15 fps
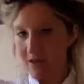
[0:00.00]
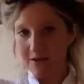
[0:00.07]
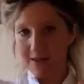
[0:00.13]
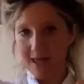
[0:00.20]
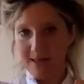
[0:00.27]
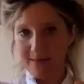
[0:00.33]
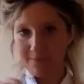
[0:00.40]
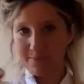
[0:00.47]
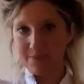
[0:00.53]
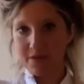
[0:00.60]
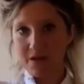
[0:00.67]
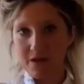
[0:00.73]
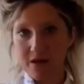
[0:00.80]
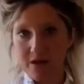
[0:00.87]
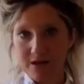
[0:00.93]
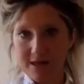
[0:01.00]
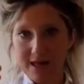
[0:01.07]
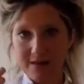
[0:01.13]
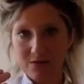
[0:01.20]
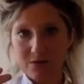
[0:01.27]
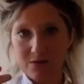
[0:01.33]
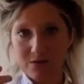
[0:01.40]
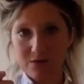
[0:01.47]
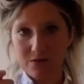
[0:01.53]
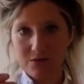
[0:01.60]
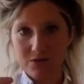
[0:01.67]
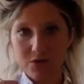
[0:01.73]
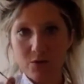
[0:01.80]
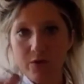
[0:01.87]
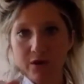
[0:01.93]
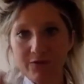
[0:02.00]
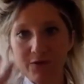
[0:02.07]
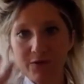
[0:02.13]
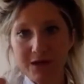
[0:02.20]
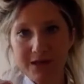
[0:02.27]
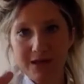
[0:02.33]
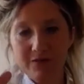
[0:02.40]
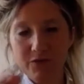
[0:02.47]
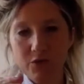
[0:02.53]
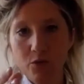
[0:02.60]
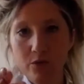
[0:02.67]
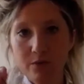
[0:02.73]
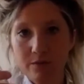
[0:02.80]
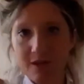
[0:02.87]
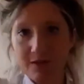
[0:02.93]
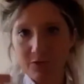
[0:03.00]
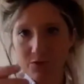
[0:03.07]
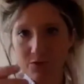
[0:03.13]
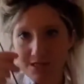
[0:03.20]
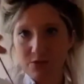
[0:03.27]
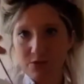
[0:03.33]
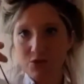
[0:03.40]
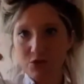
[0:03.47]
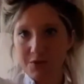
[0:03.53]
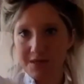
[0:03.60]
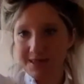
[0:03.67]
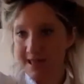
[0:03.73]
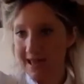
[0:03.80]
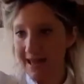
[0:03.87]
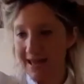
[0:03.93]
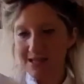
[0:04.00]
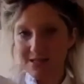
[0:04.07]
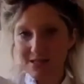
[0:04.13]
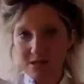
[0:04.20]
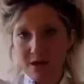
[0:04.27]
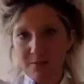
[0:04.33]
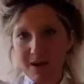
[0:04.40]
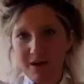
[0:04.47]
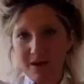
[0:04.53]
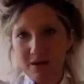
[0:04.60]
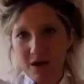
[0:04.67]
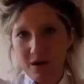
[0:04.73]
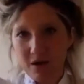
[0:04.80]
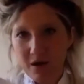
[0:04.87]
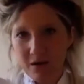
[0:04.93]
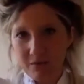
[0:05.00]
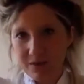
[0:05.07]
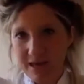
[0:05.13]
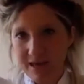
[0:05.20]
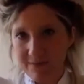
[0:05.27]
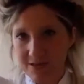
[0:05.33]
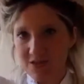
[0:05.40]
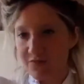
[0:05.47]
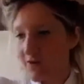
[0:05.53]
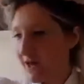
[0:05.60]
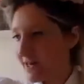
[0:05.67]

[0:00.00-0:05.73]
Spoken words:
Okay. Yeah. Don't worry if you're still doing that. I might. Yeah, that's fine.